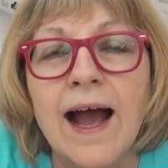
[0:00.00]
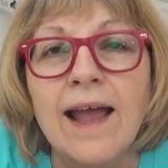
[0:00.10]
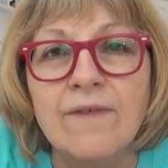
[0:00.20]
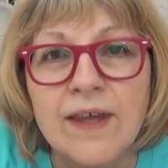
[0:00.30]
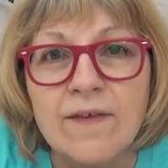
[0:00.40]

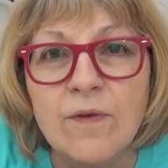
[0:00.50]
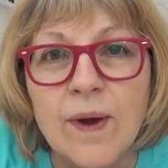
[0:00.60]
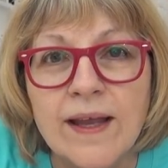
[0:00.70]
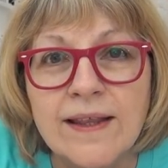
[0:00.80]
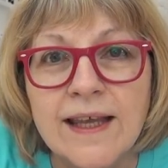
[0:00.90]
I have a
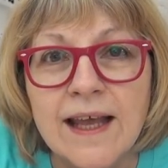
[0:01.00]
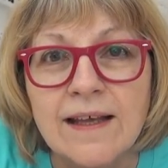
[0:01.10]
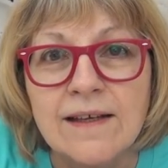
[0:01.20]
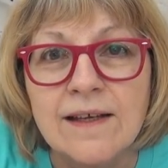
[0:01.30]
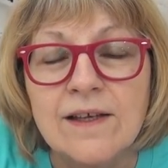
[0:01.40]
giveaway at the
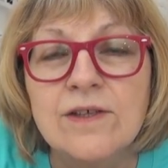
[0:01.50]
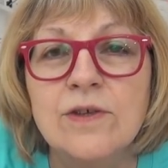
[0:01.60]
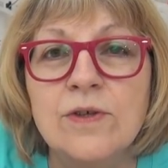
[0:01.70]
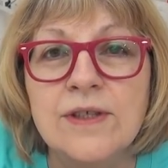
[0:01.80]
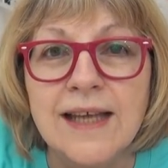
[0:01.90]
end,
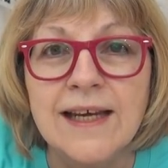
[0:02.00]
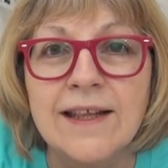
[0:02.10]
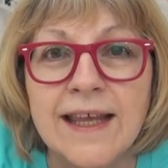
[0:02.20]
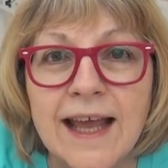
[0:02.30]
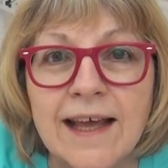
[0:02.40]
so stay to
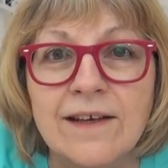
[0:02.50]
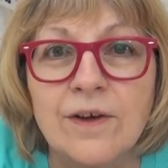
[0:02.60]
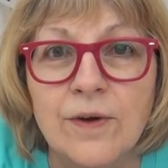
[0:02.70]
the end,